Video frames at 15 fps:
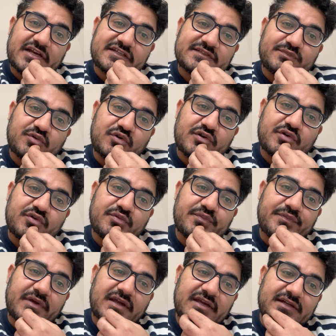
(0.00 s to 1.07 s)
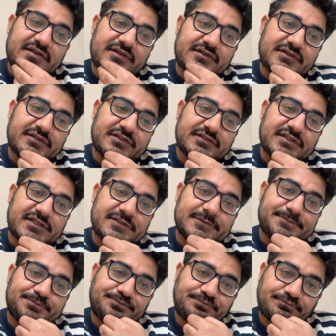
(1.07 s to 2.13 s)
sport group, and then